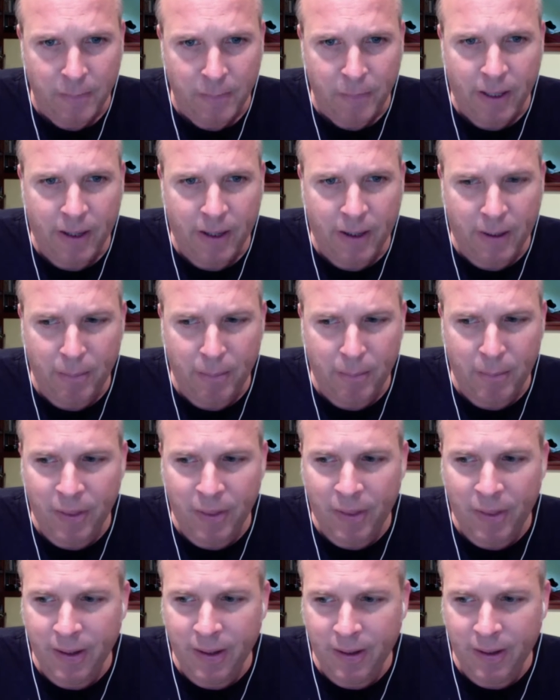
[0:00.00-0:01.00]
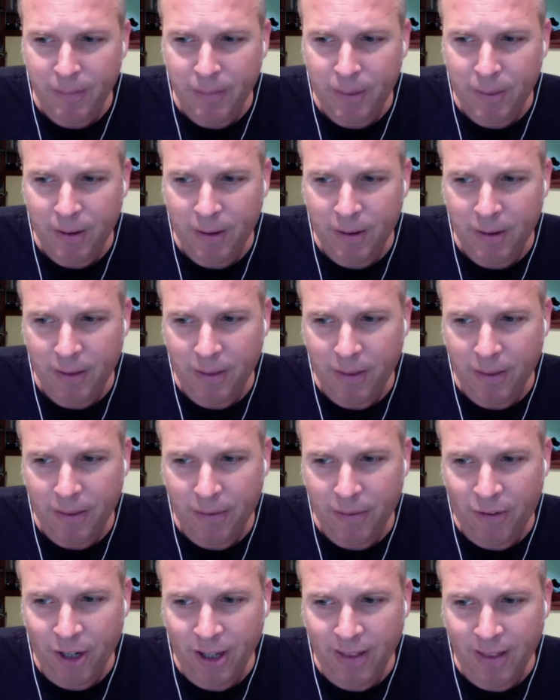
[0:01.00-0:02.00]
But the
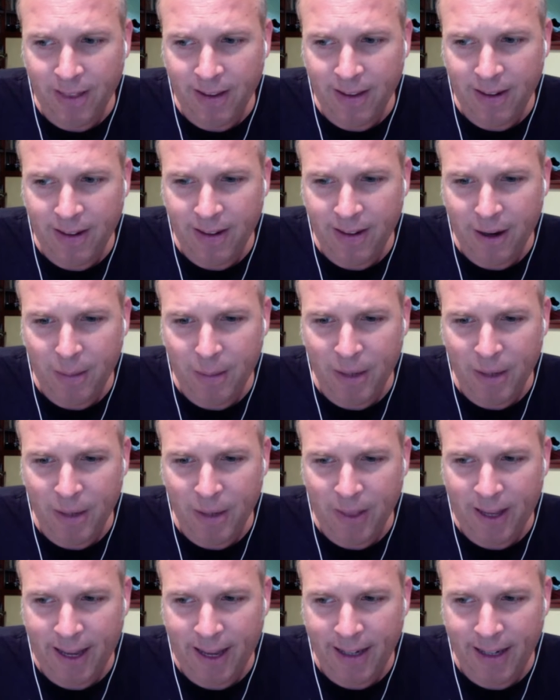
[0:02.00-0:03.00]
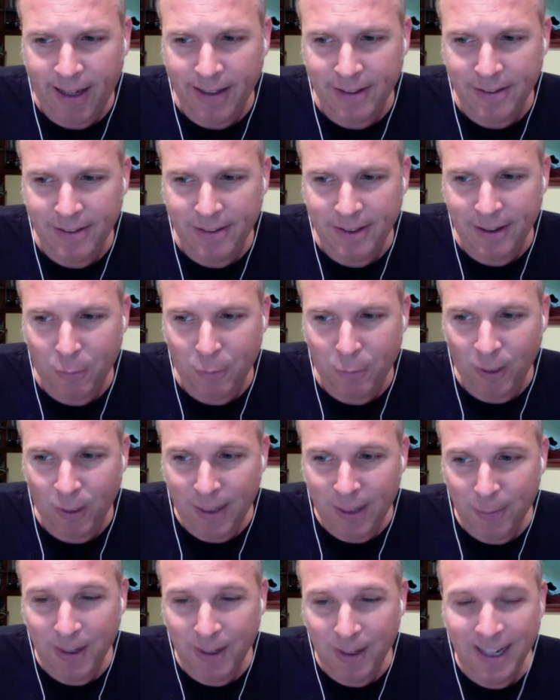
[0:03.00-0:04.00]
funny thing about that is that
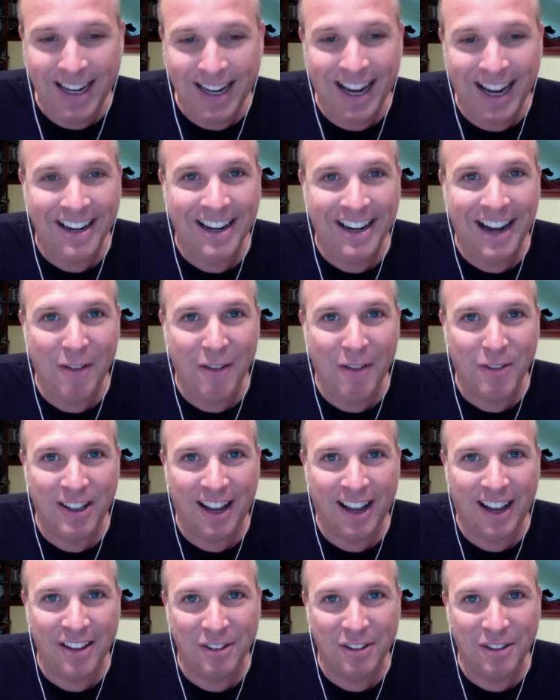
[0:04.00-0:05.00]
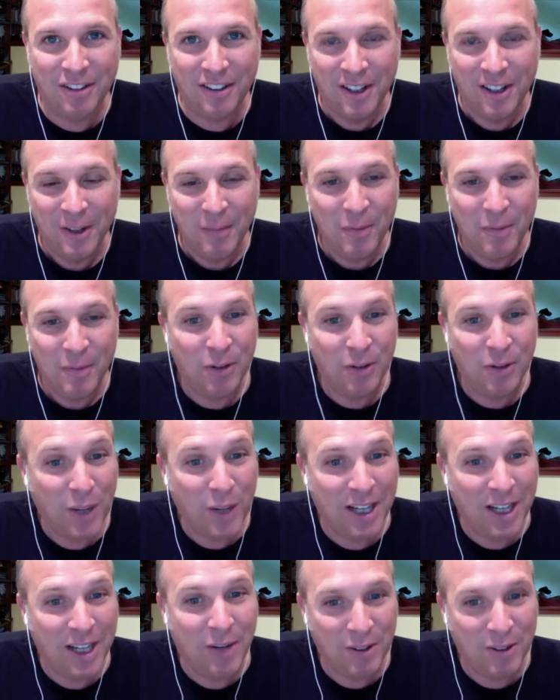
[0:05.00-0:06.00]
we had an advertiser this
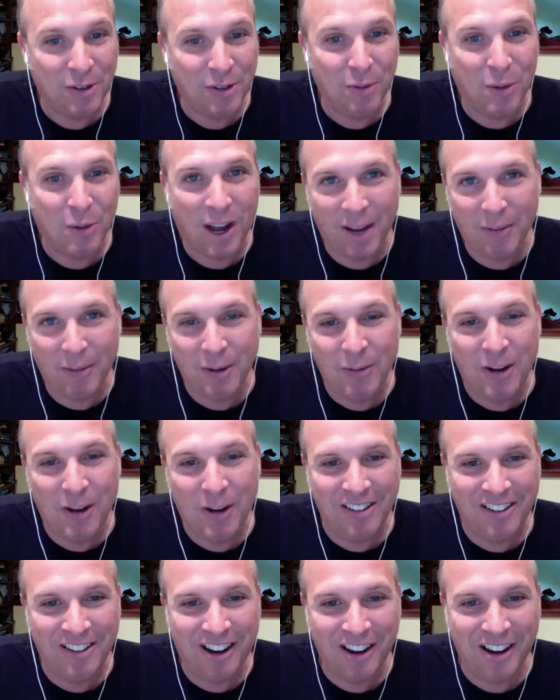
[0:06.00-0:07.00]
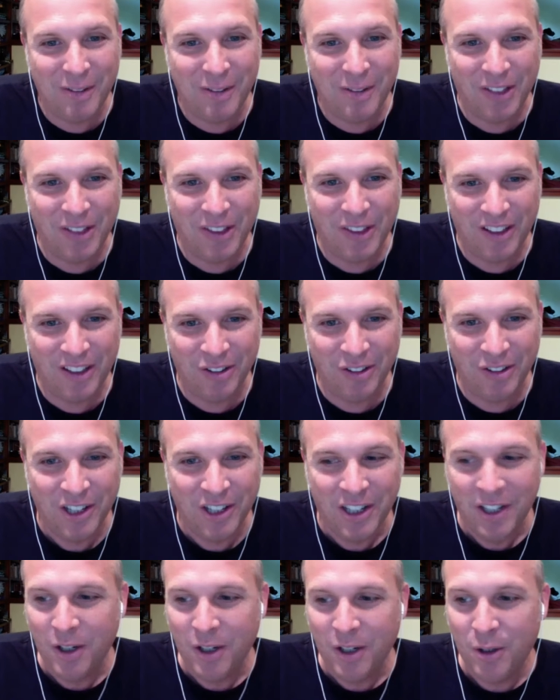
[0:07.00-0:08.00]
week, which is why we wanted to talk about this,
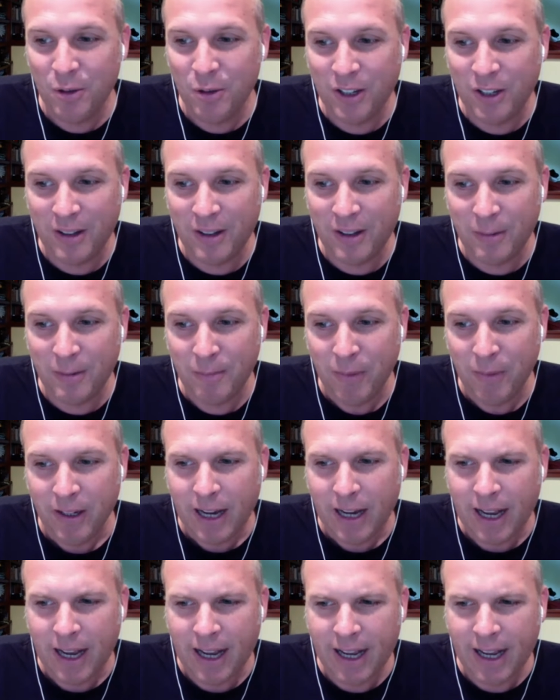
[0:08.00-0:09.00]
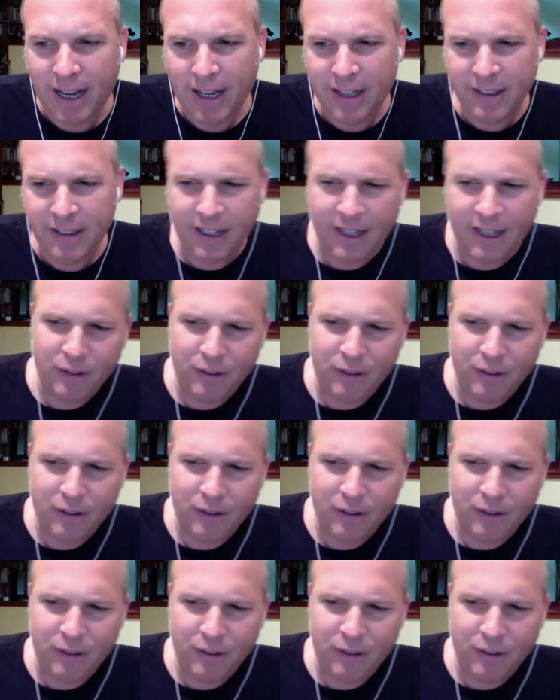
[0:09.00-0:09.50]
who said, I